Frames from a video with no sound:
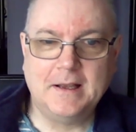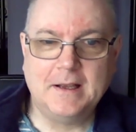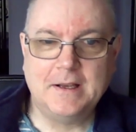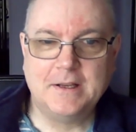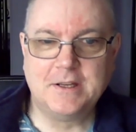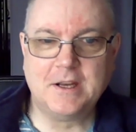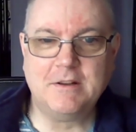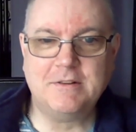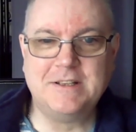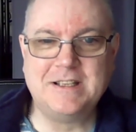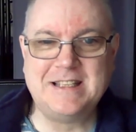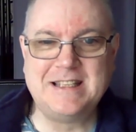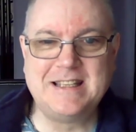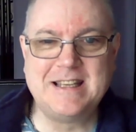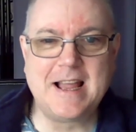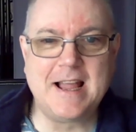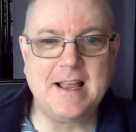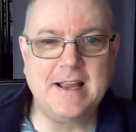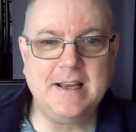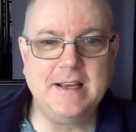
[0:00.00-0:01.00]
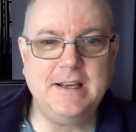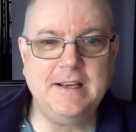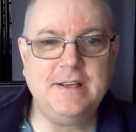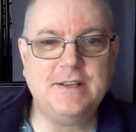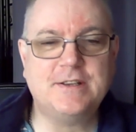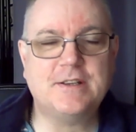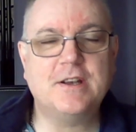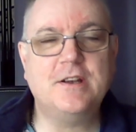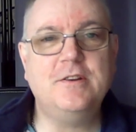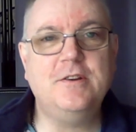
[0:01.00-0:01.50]
So
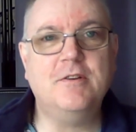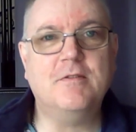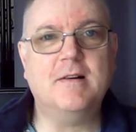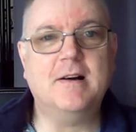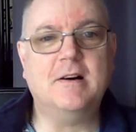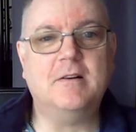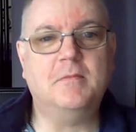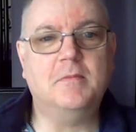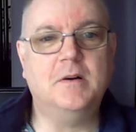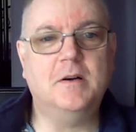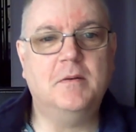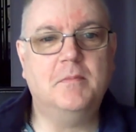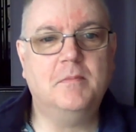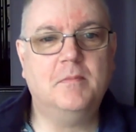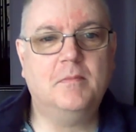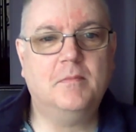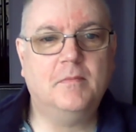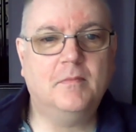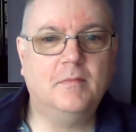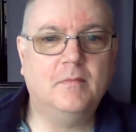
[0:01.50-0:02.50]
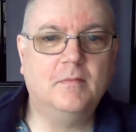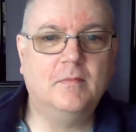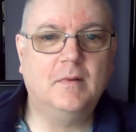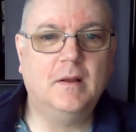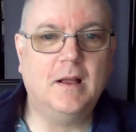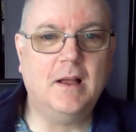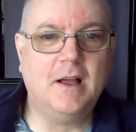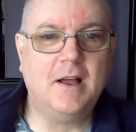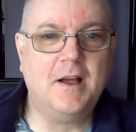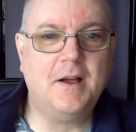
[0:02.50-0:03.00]
today's new album
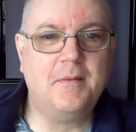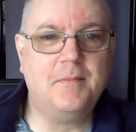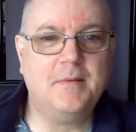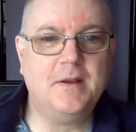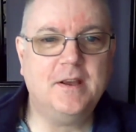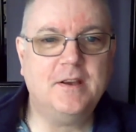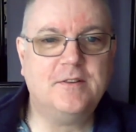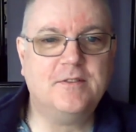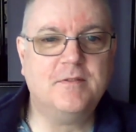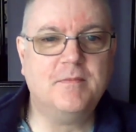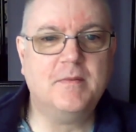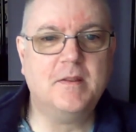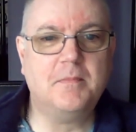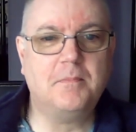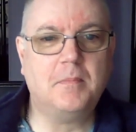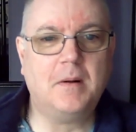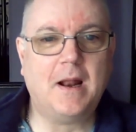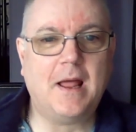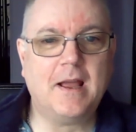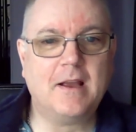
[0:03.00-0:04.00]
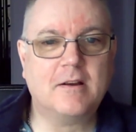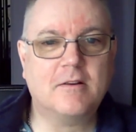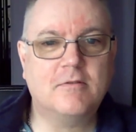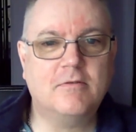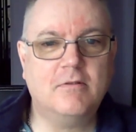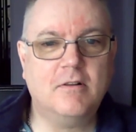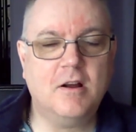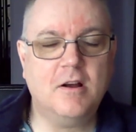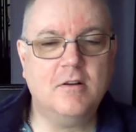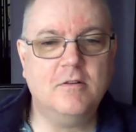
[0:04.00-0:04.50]
is from the Black
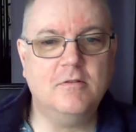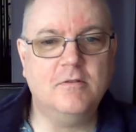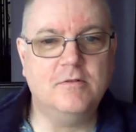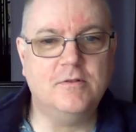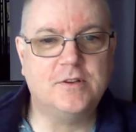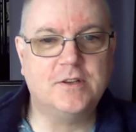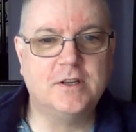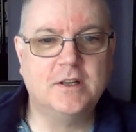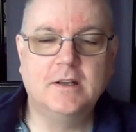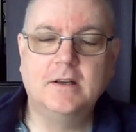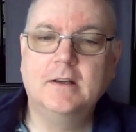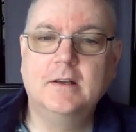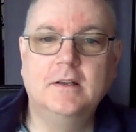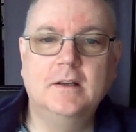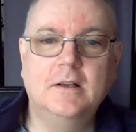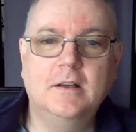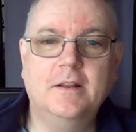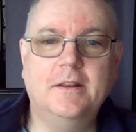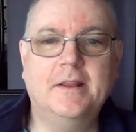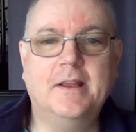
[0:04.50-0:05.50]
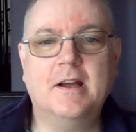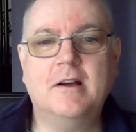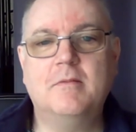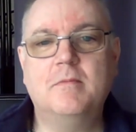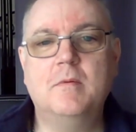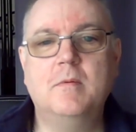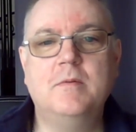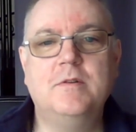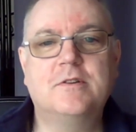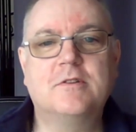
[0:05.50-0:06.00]
Crowes, and the
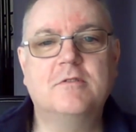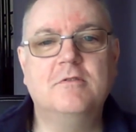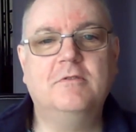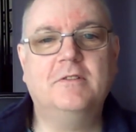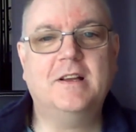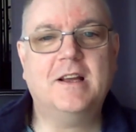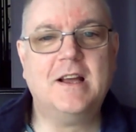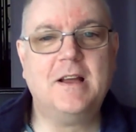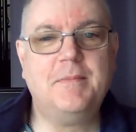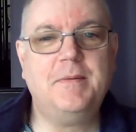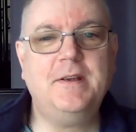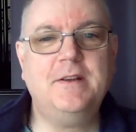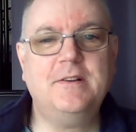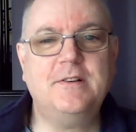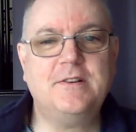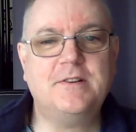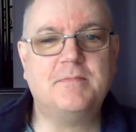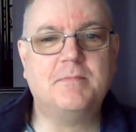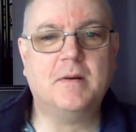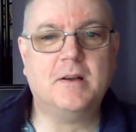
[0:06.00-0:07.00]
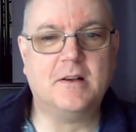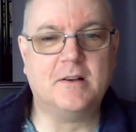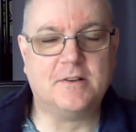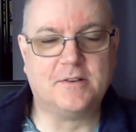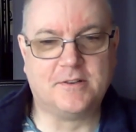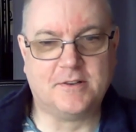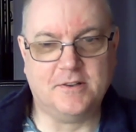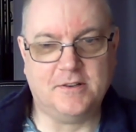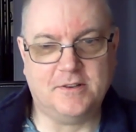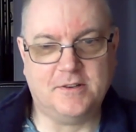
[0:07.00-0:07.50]
album is called Happiness
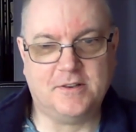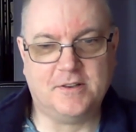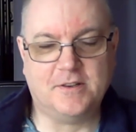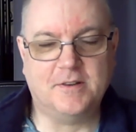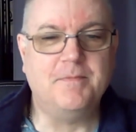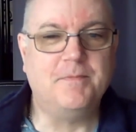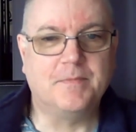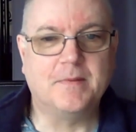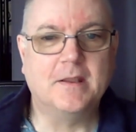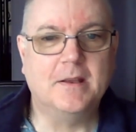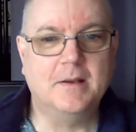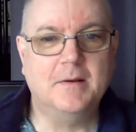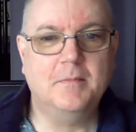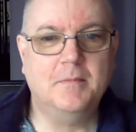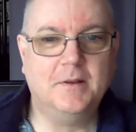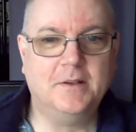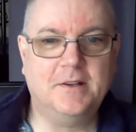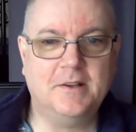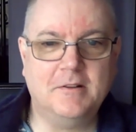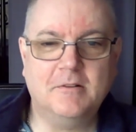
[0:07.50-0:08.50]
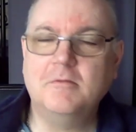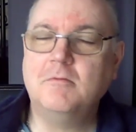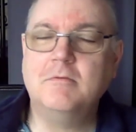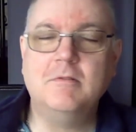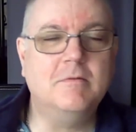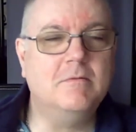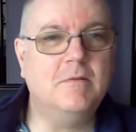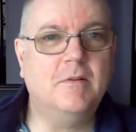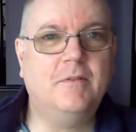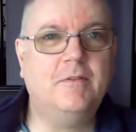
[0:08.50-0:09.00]
Bastards. But it will
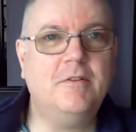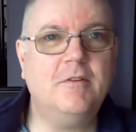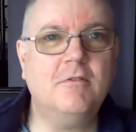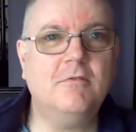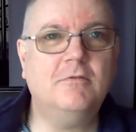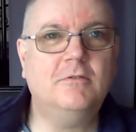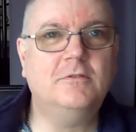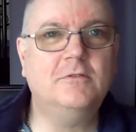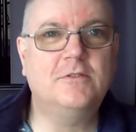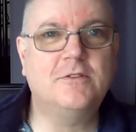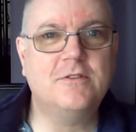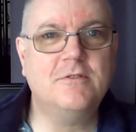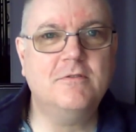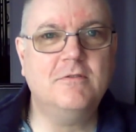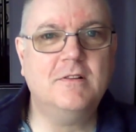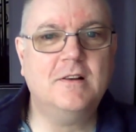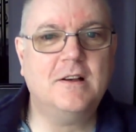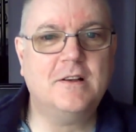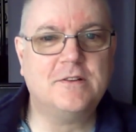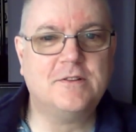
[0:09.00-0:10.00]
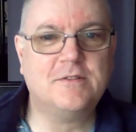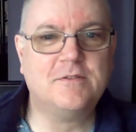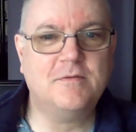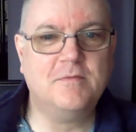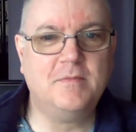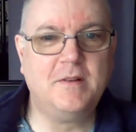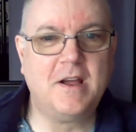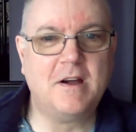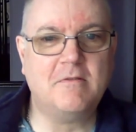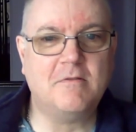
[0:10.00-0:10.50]
be referred to us
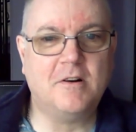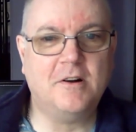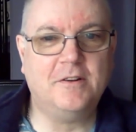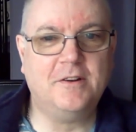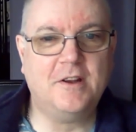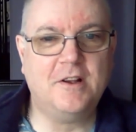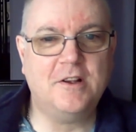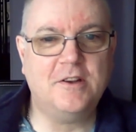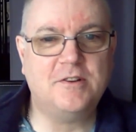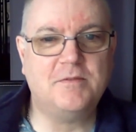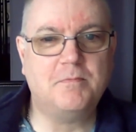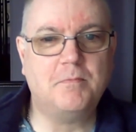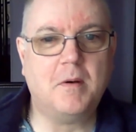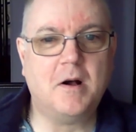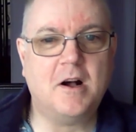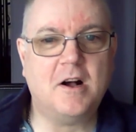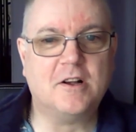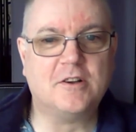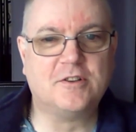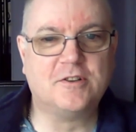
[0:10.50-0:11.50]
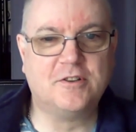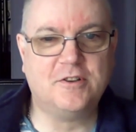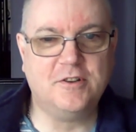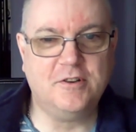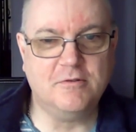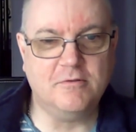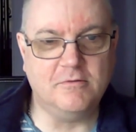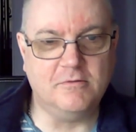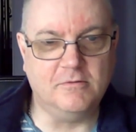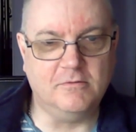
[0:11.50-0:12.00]
from now on as
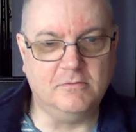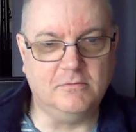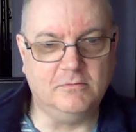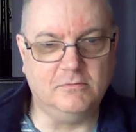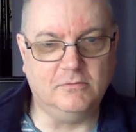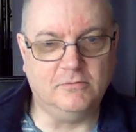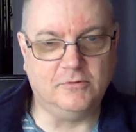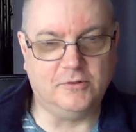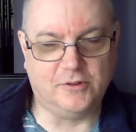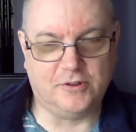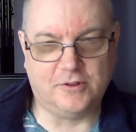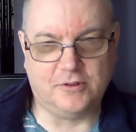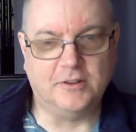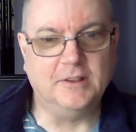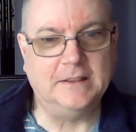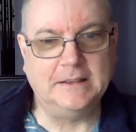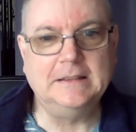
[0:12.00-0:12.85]
Barstools.